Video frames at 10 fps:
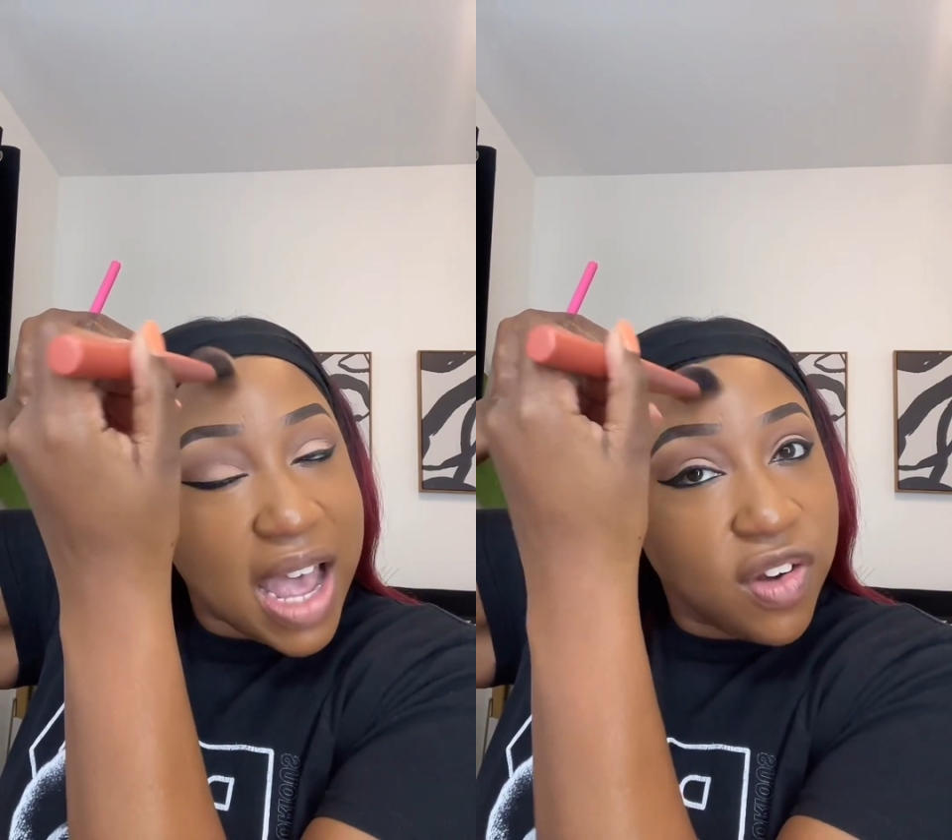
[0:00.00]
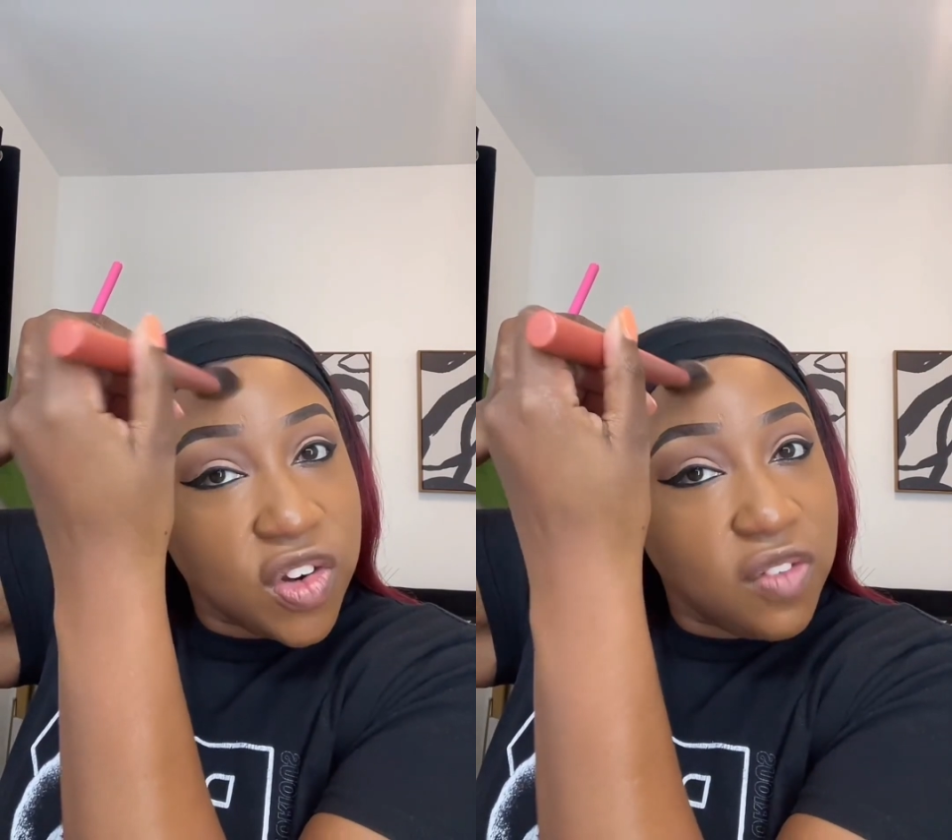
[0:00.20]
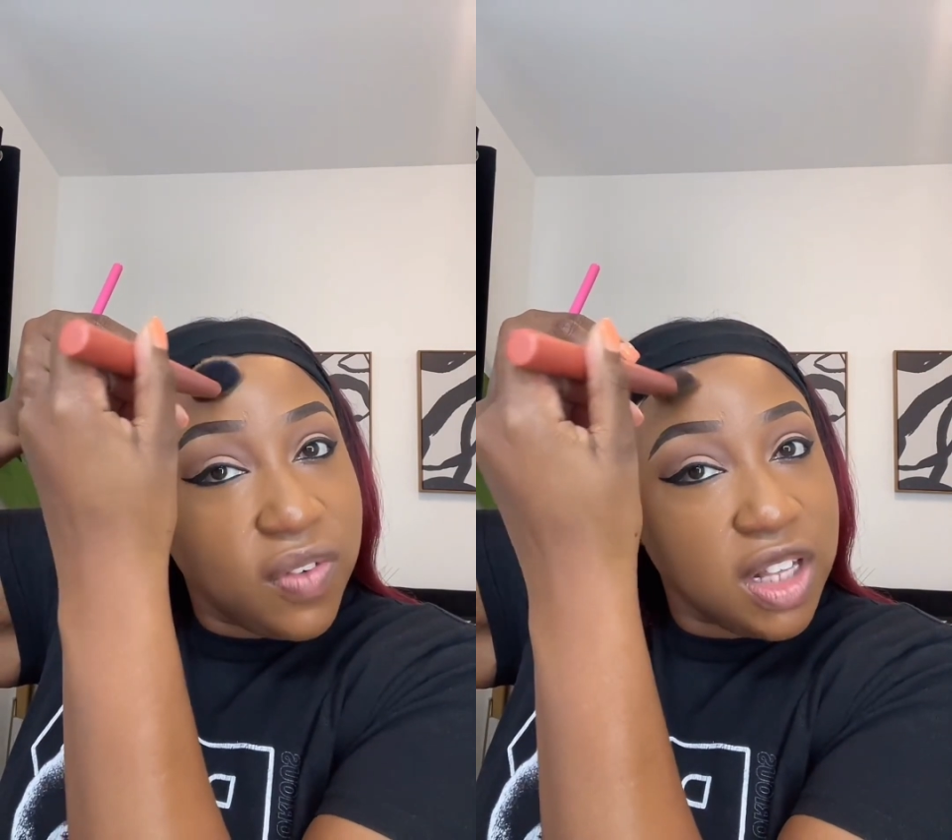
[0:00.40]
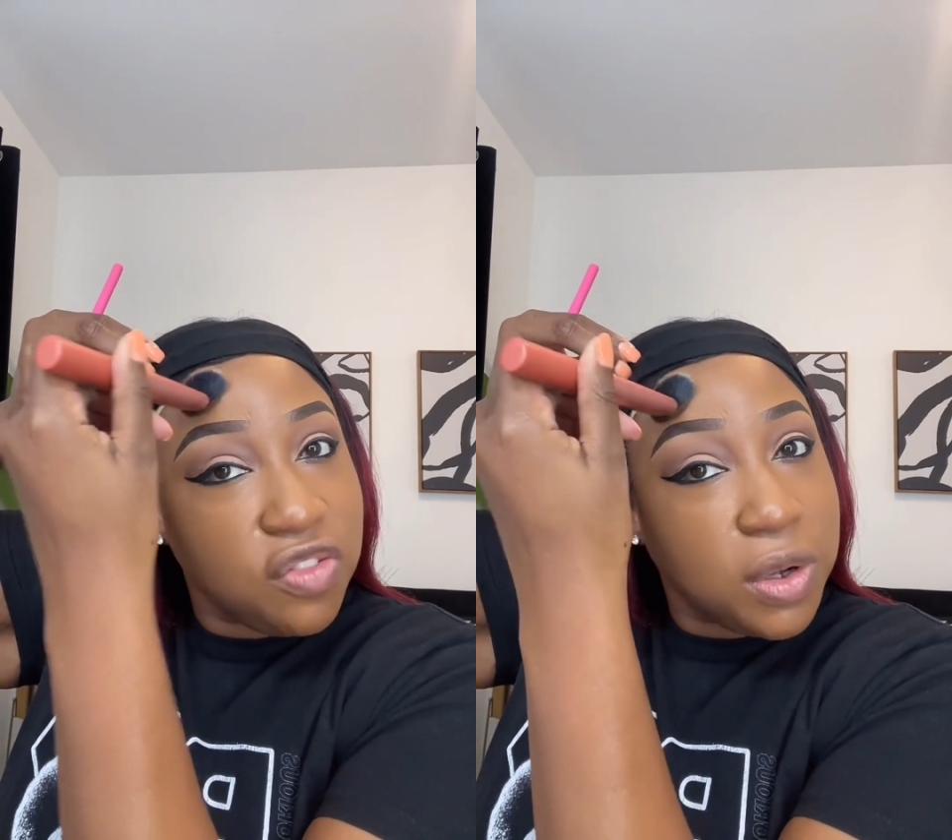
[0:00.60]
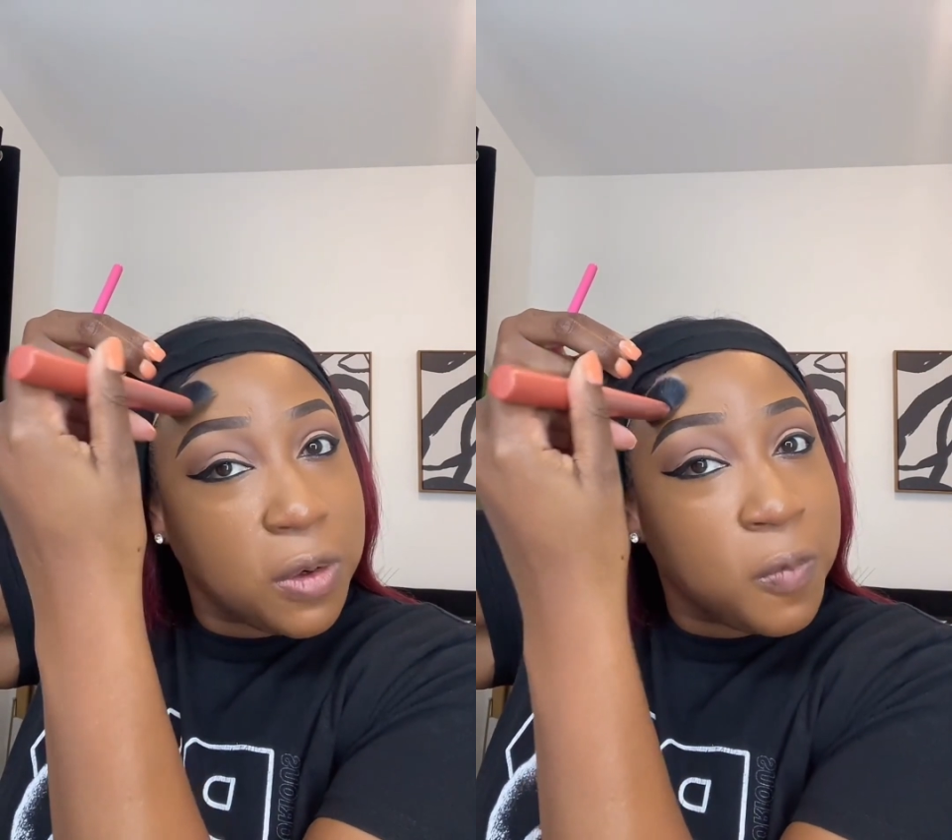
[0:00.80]
best.
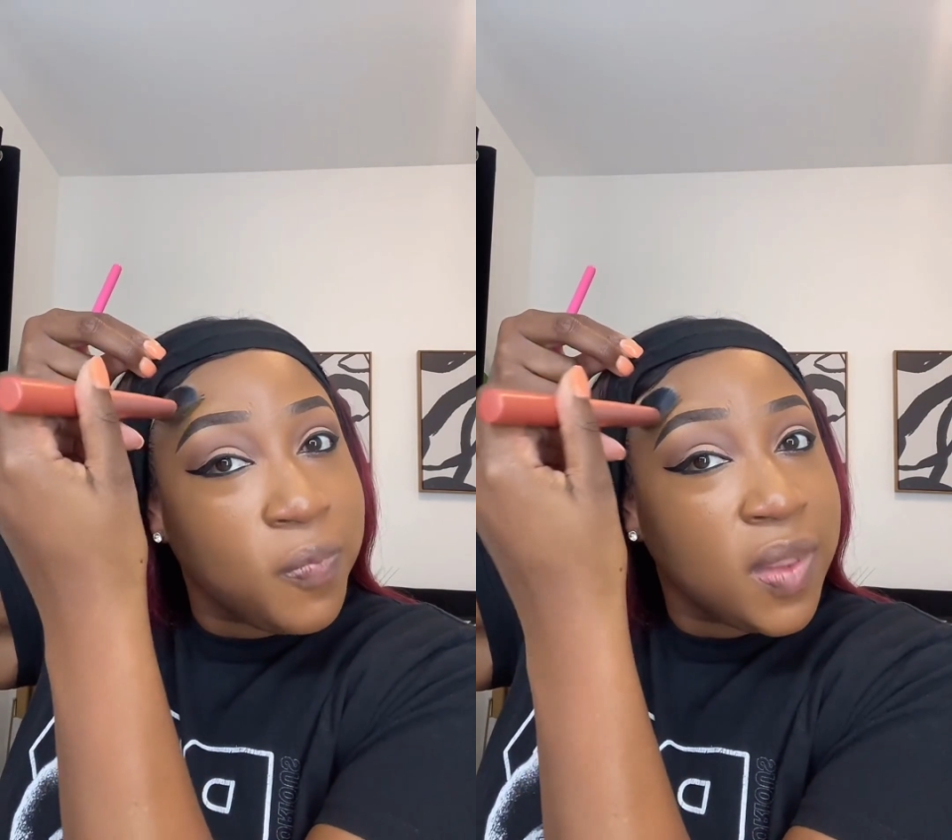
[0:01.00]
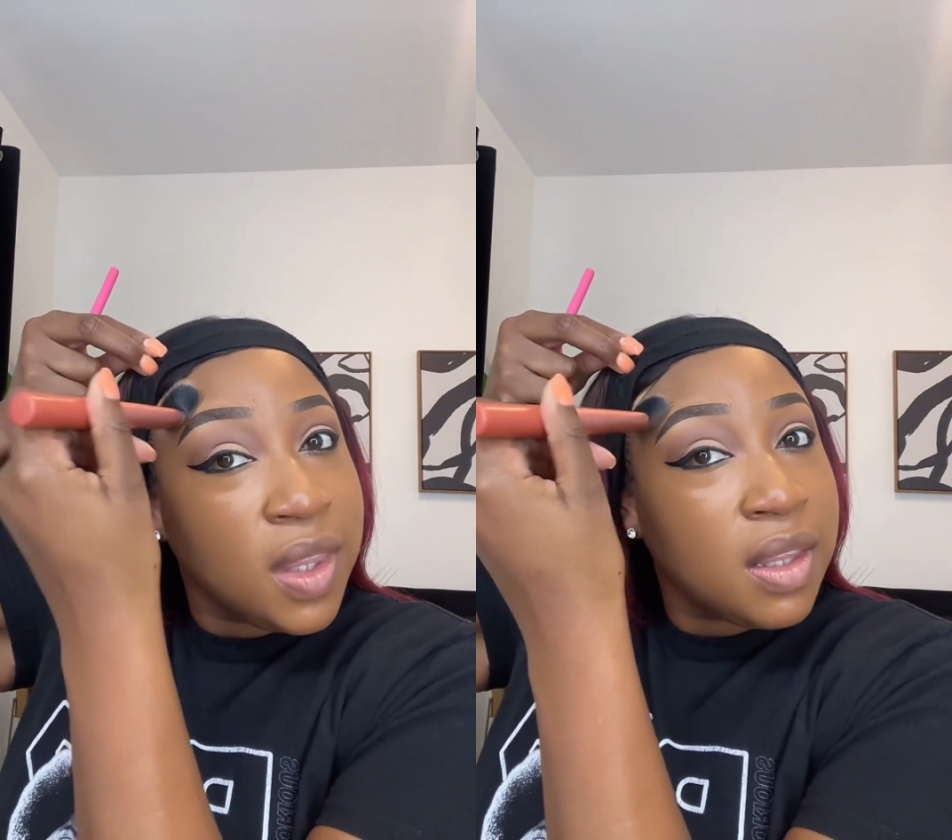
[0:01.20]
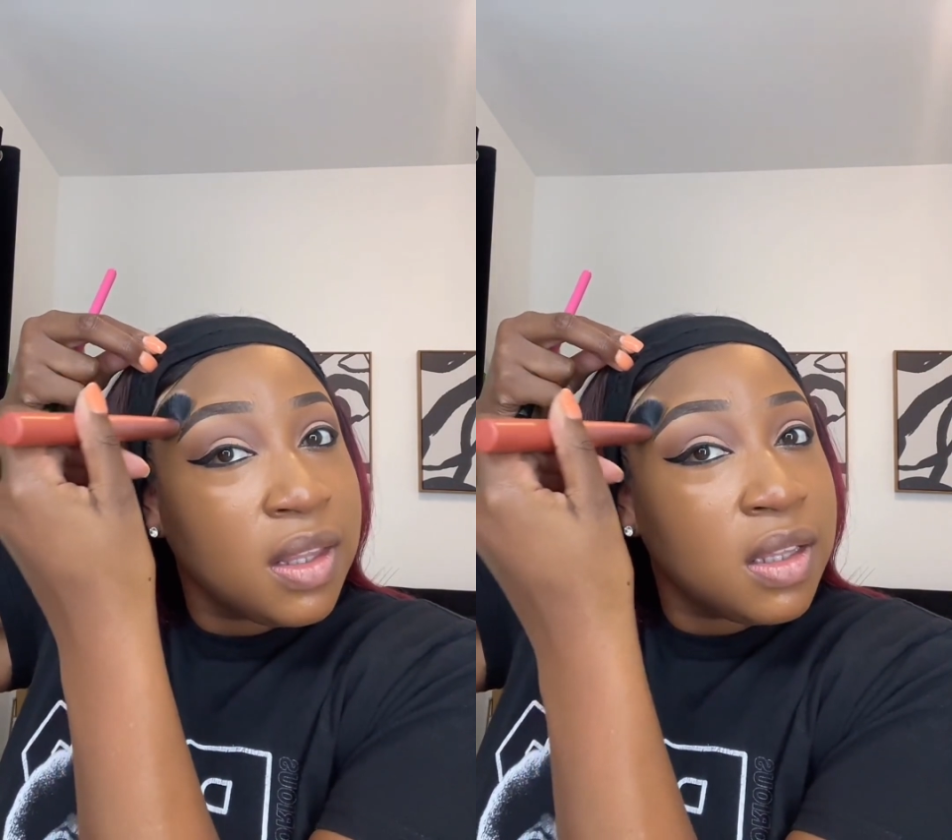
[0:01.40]
Okay.